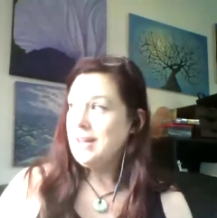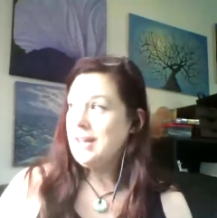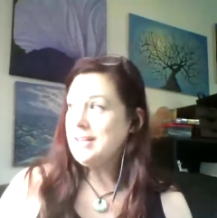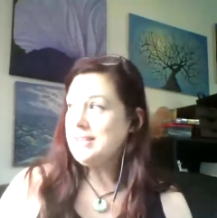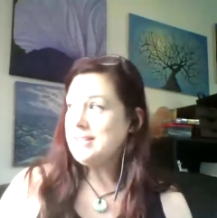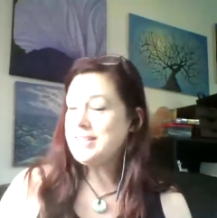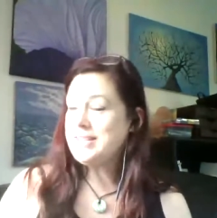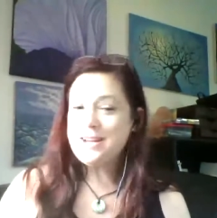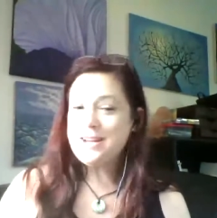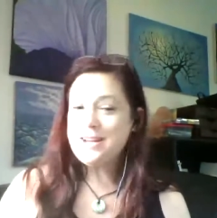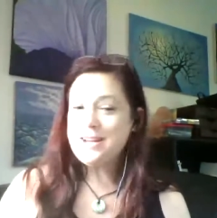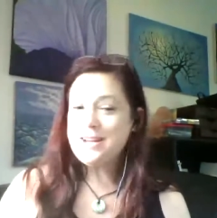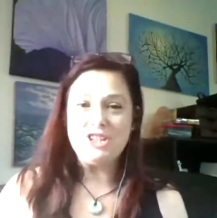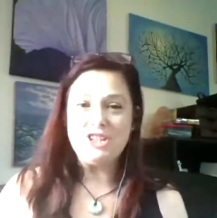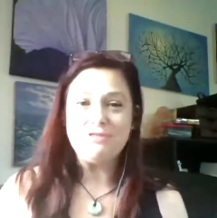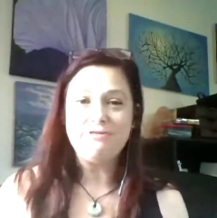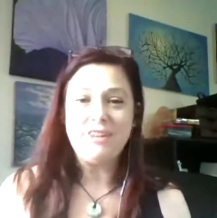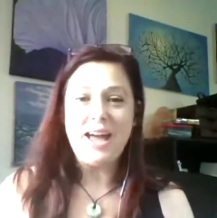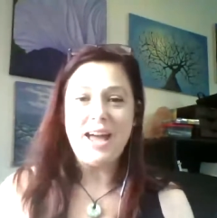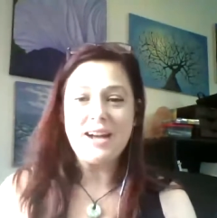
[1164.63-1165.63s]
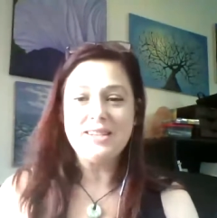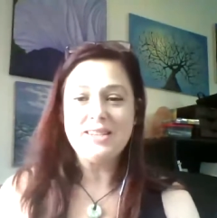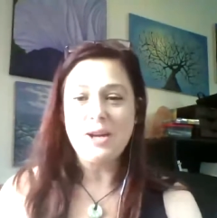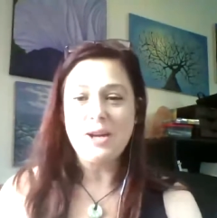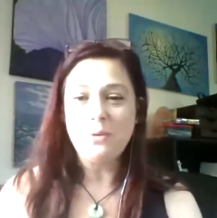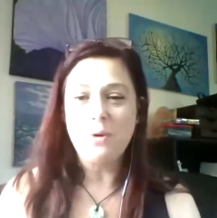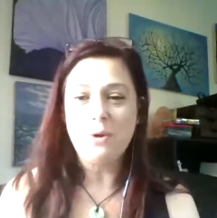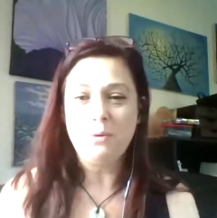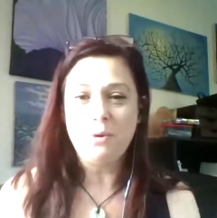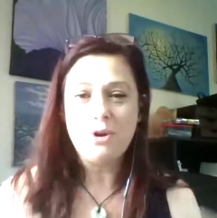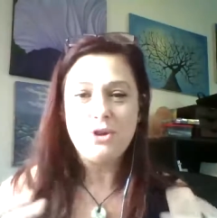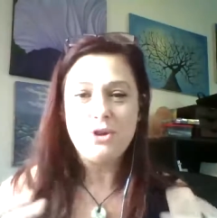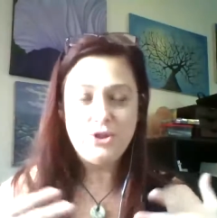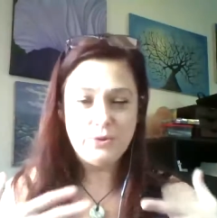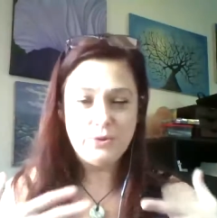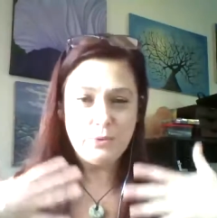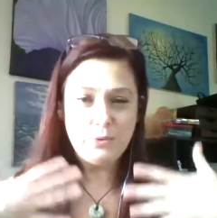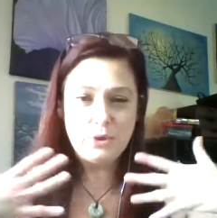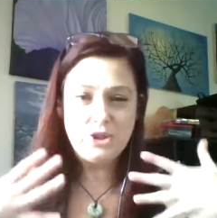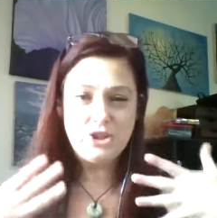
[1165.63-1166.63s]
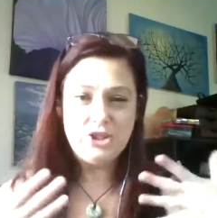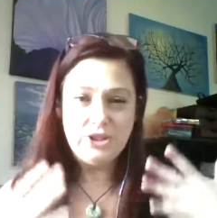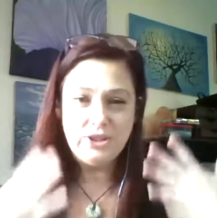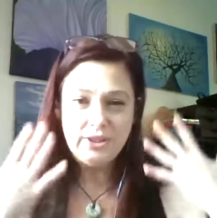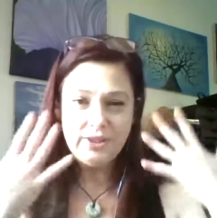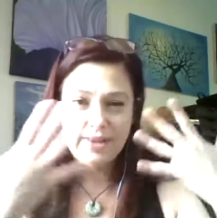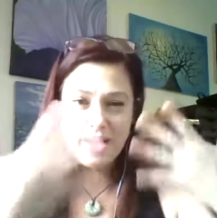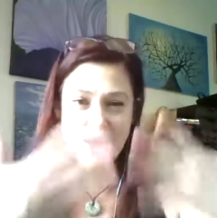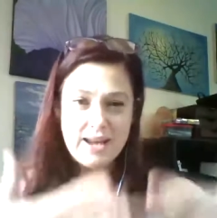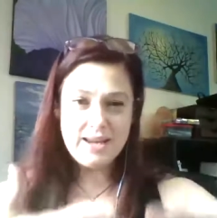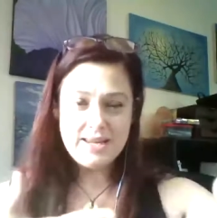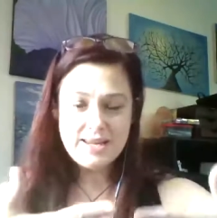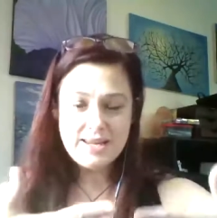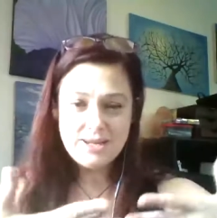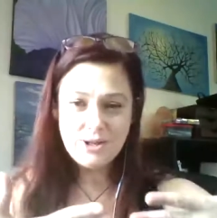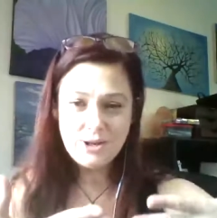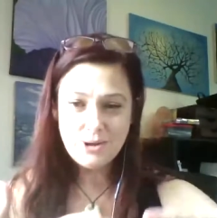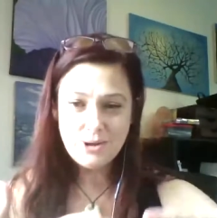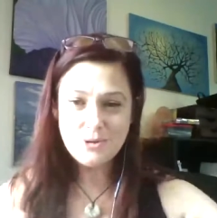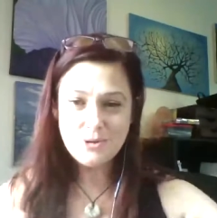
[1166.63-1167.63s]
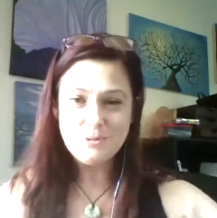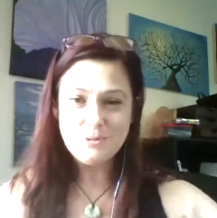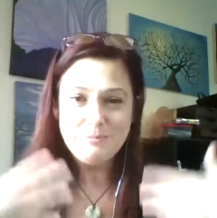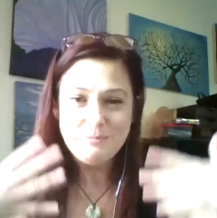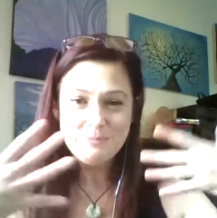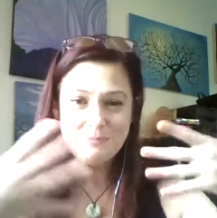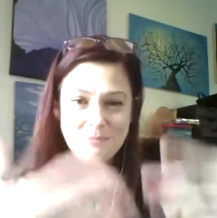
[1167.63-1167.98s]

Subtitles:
instead of deflecting when we're still in that ego.